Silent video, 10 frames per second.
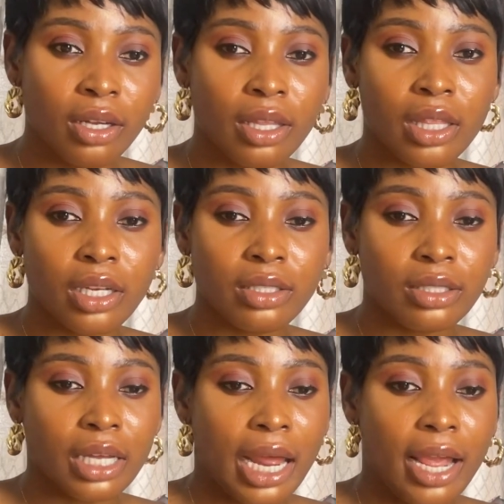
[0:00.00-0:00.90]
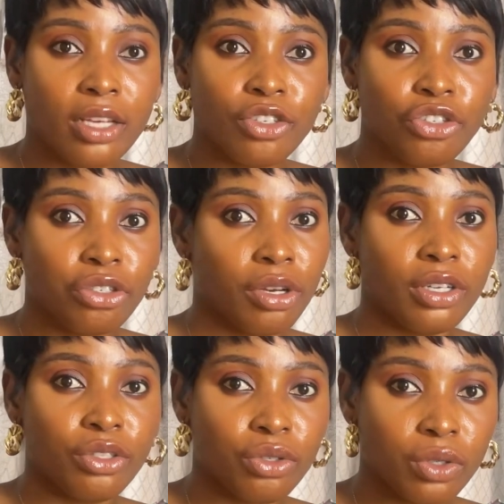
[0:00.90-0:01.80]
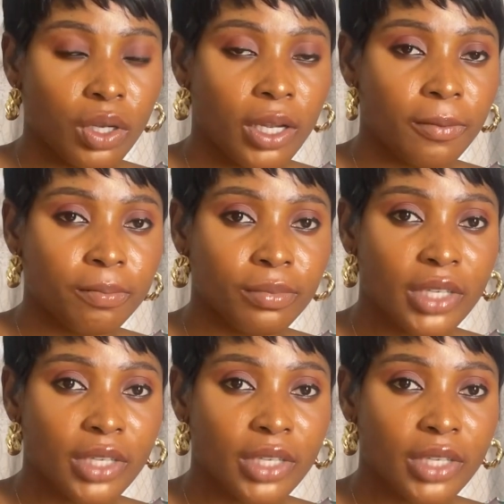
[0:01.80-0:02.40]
things that I enjoyed doing,